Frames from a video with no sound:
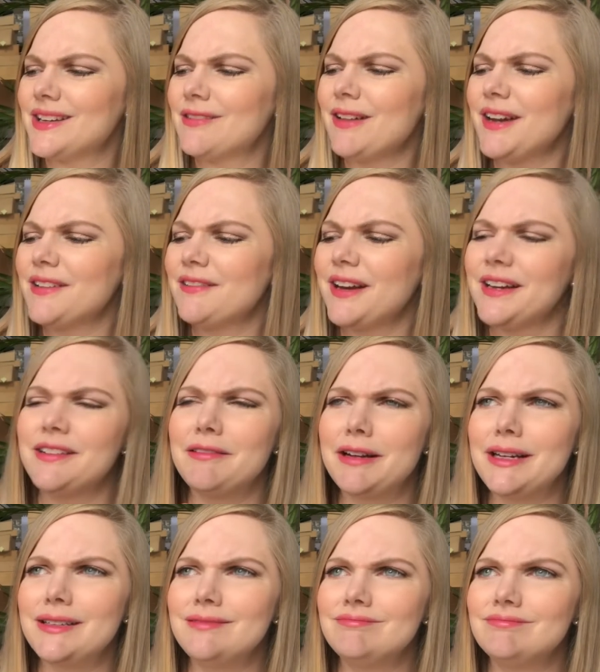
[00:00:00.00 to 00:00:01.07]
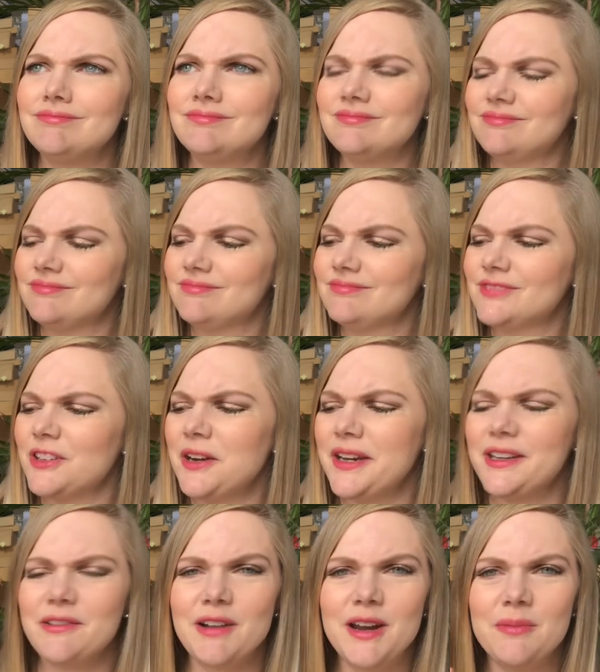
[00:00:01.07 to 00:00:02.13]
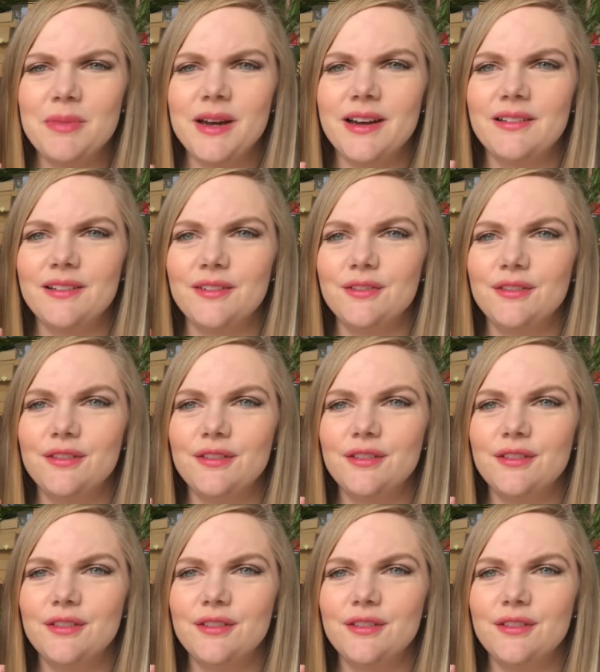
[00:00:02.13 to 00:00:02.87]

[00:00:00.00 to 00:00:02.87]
great-great-great-great-grandpa of